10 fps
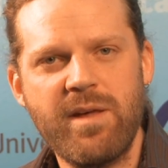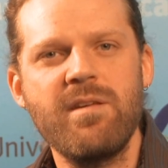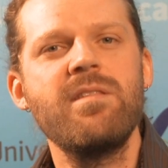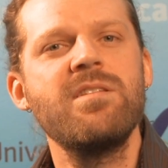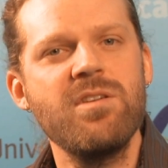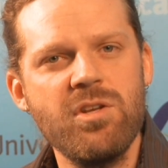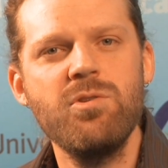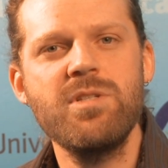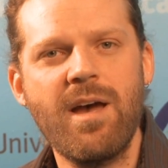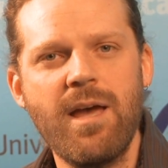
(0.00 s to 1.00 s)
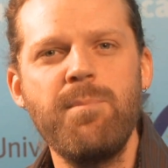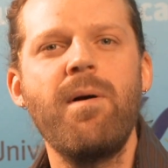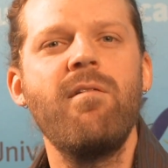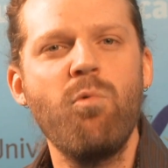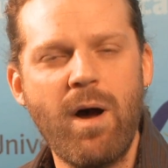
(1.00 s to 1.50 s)
whether this new type
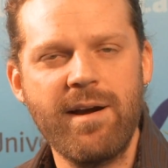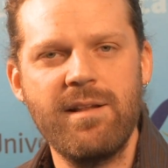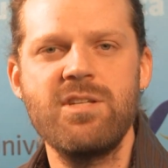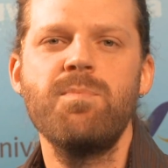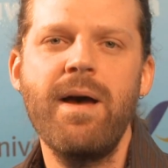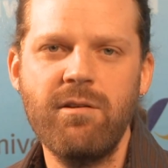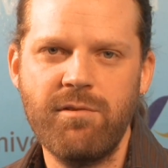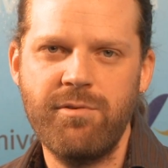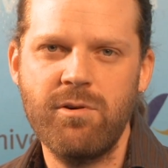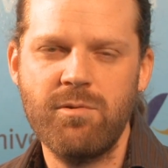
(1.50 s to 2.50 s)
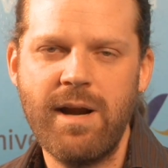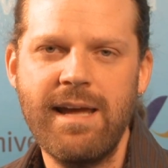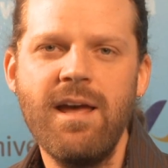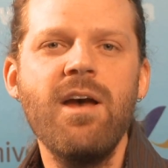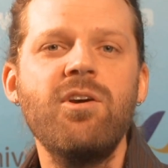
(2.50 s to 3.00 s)
of wireless microphone
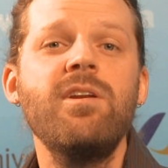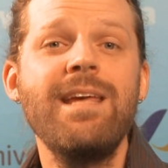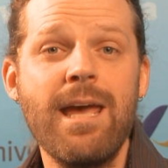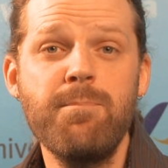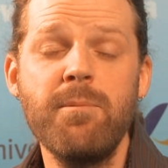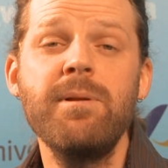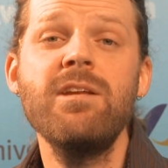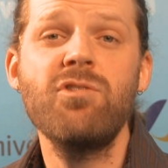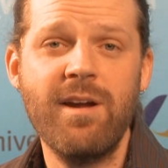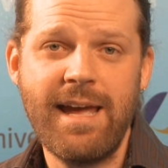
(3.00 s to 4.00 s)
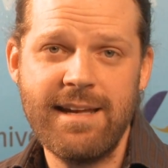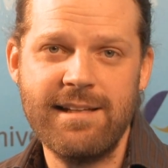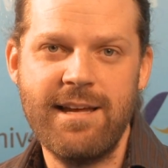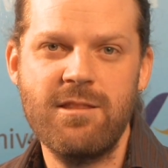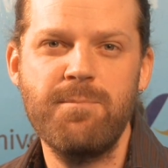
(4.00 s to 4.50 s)
array could capably
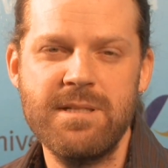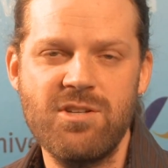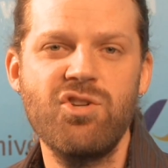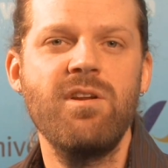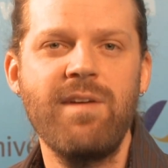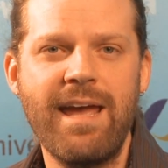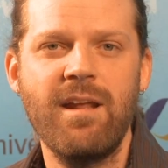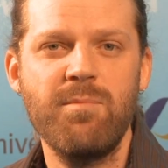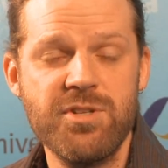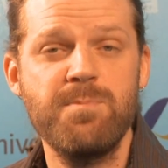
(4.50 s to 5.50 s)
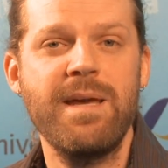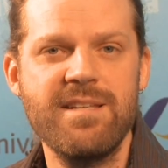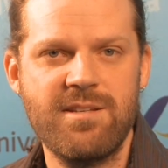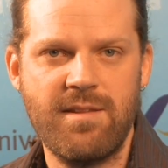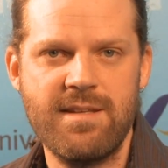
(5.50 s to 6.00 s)
triangulate the position of animals
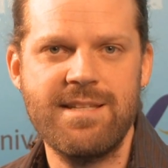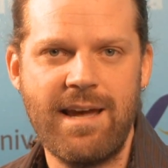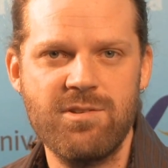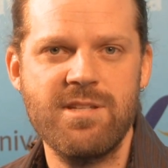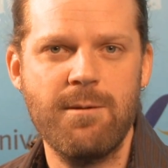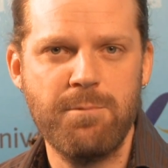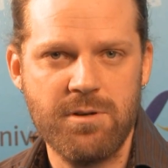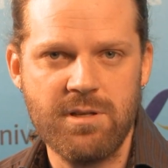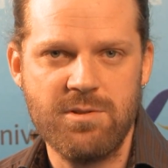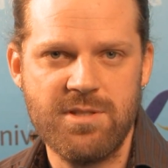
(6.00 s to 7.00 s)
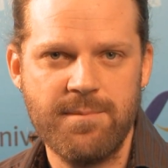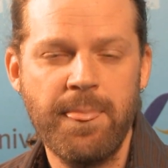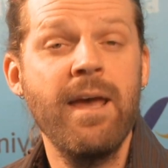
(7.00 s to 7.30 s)
based on the sounds they produce.